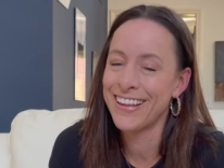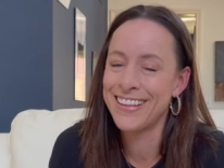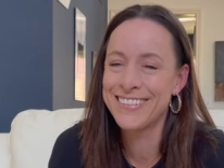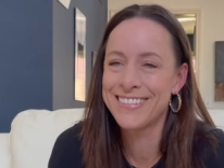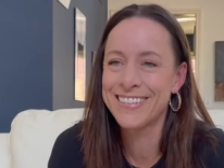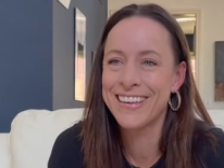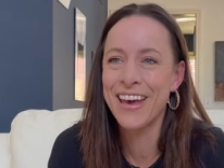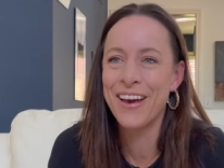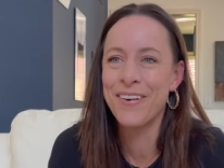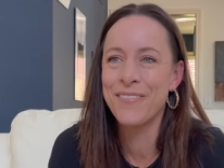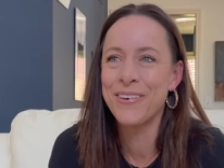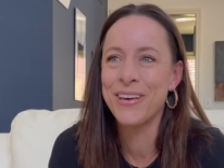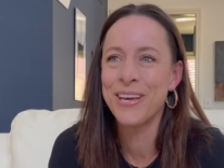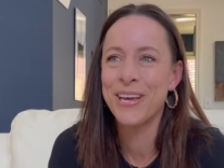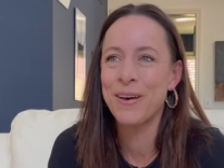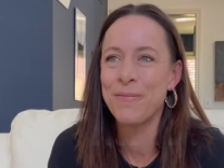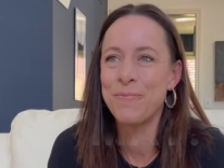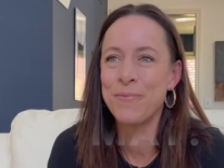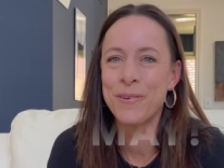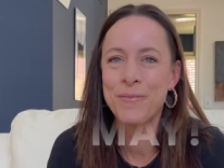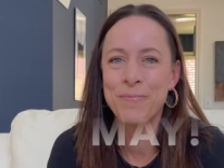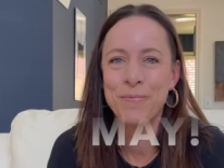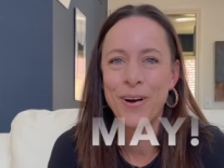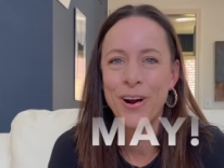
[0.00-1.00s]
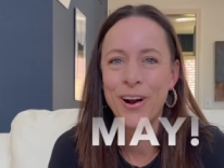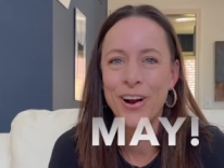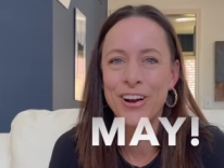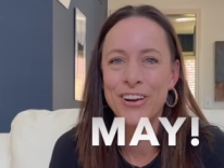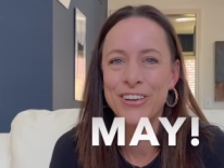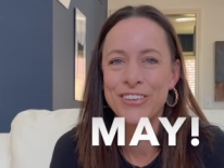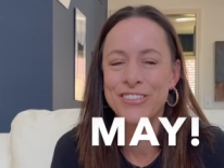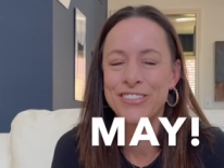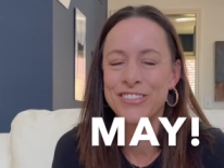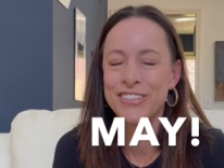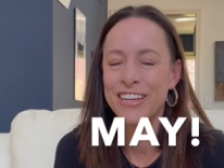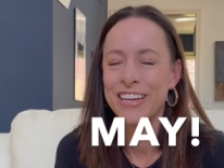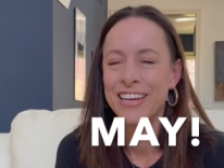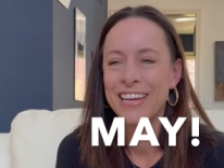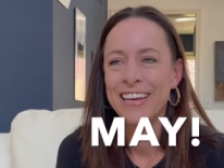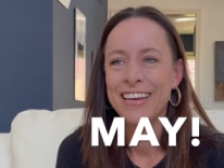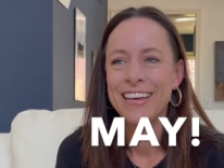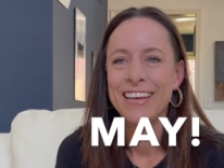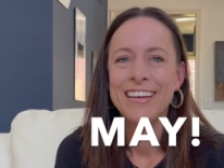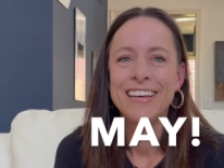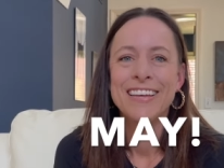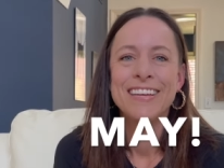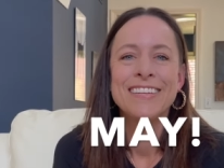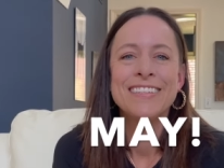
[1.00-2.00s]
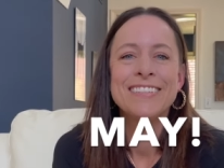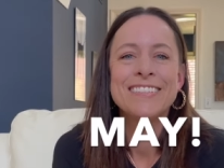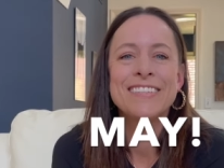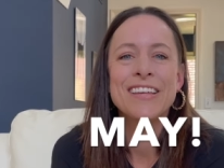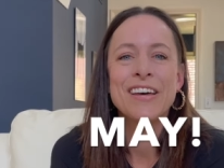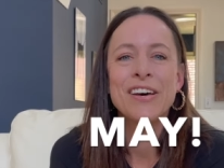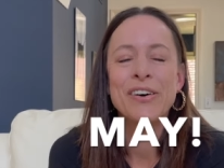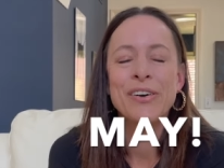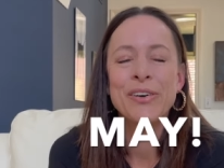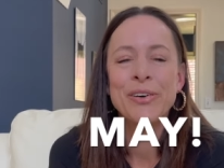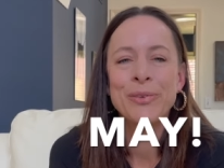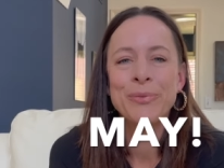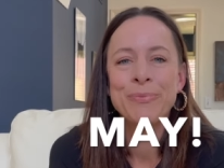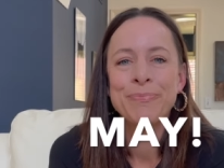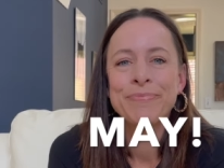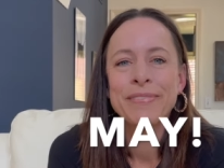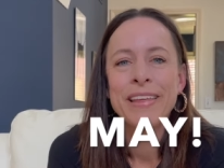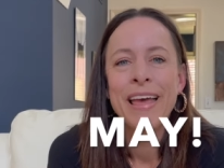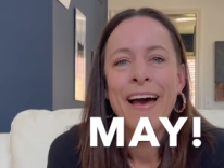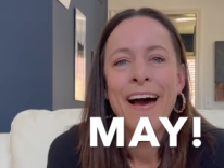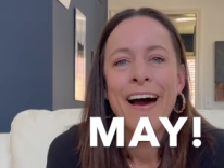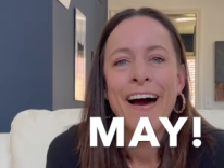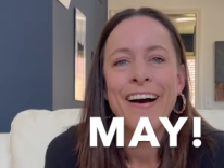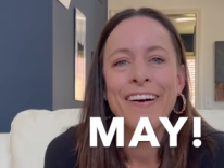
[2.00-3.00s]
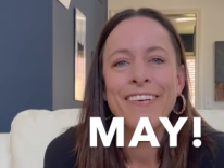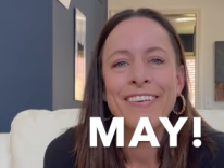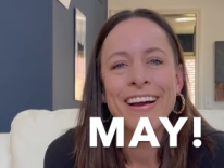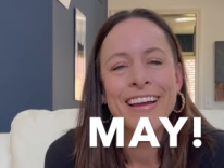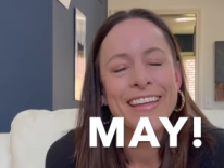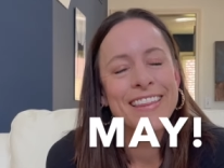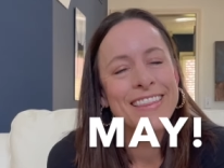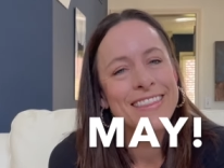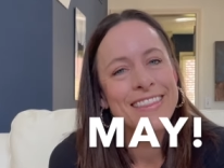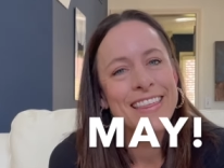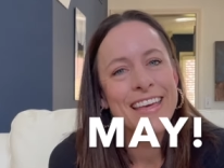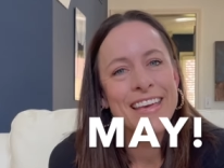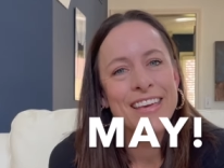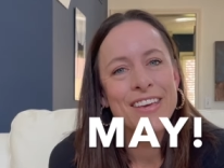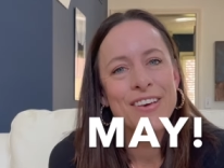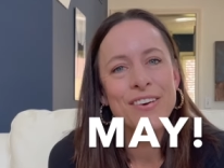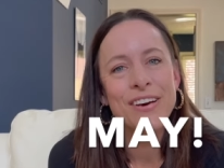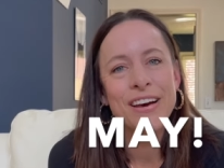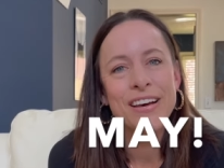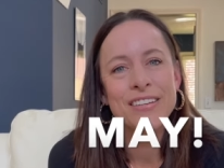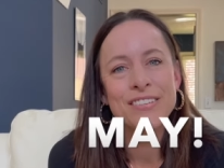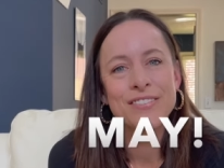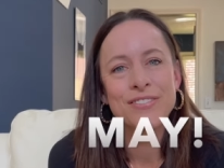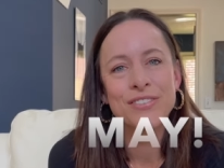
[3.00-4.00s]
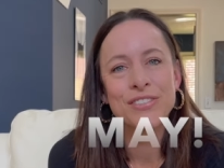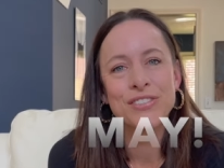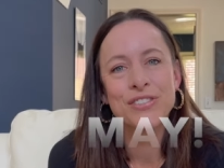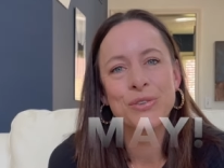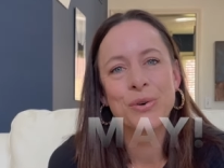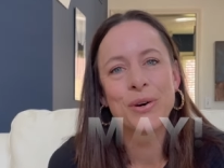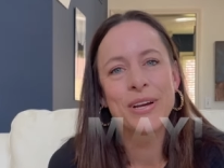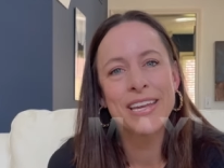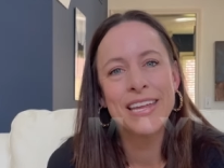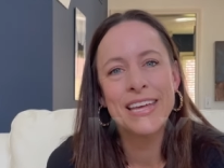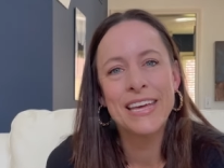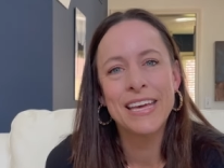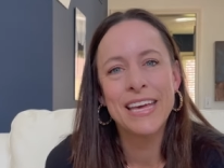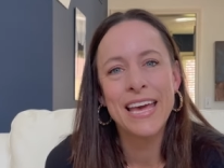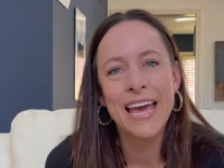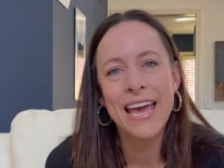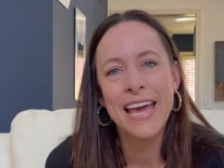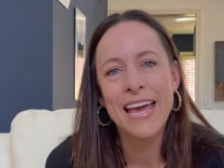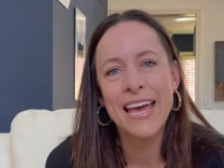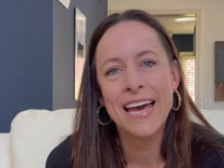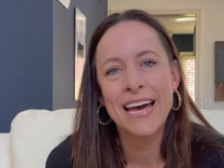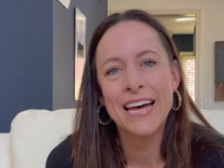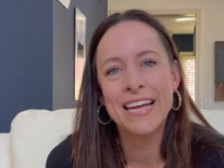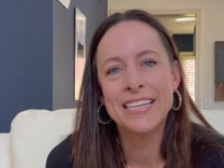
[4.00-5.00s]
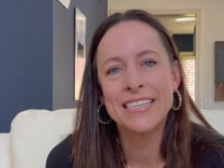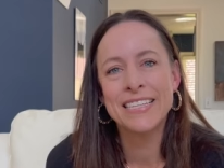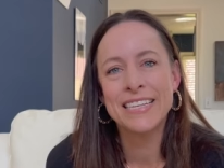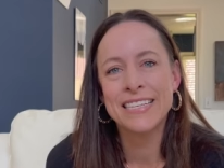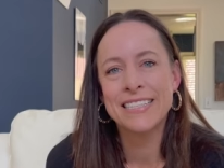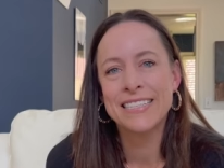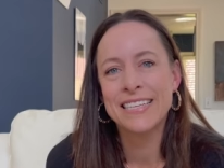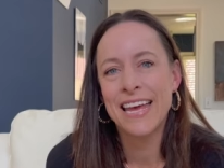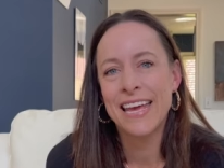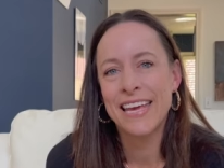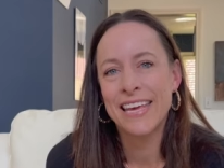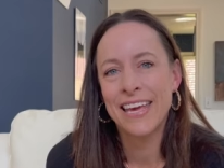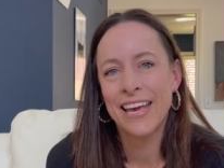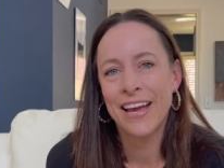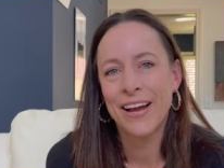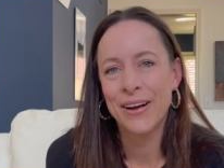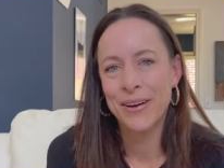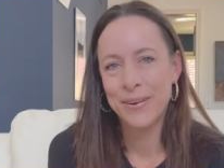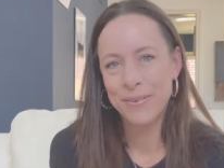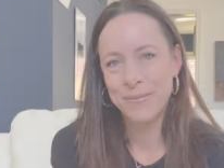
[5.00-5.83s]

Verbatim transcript: It's coming up in March. So, all right, thank you guys for joining and take care.